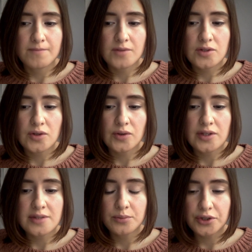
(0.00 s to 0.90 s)
So
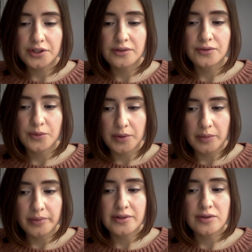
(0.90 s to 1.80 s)
it's important for
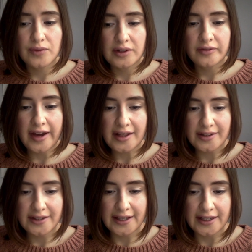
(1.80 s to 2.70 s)
people to feel
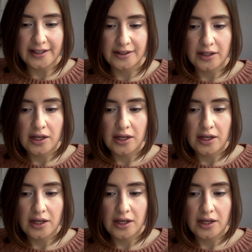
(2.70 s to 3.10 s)
validated.